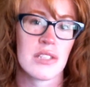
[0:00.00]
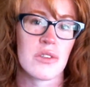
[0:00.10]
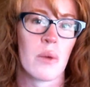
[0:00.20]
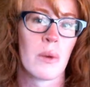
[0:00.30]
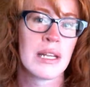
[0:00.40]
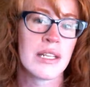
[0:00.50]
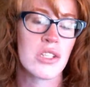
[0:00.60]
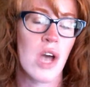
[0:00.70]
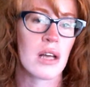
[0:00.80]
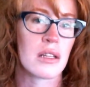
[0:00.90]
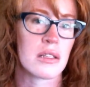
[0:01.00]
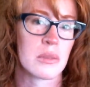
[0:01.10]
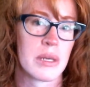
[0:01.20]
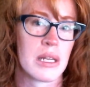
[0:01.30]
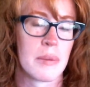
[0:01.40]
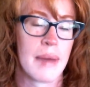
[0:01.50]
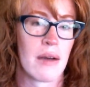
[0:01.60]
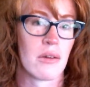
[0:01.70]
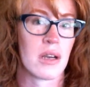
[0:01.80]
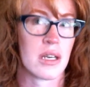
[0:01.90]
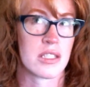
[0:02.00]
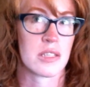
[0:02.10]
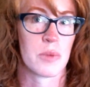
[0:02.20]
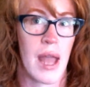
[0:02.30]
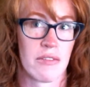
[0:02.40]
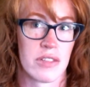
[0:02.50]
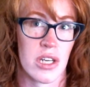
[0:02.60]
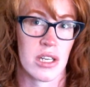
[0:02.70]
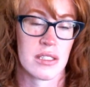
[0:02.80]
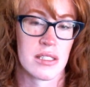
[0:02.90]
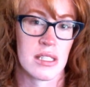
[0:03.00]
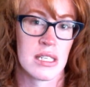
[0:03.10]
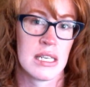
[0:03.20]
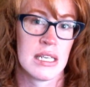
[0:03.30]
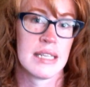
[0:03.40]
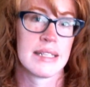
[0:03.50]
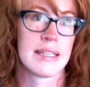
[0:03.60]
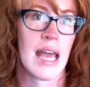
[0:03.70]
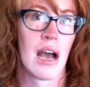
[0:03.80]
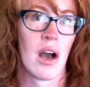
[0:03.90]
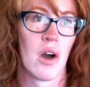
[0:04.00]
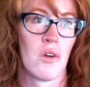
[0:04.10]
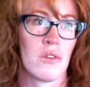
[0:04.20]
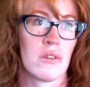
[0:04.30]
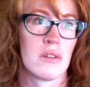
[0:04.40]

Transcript: So I wanted to talk a little bit about customer avatars. Now,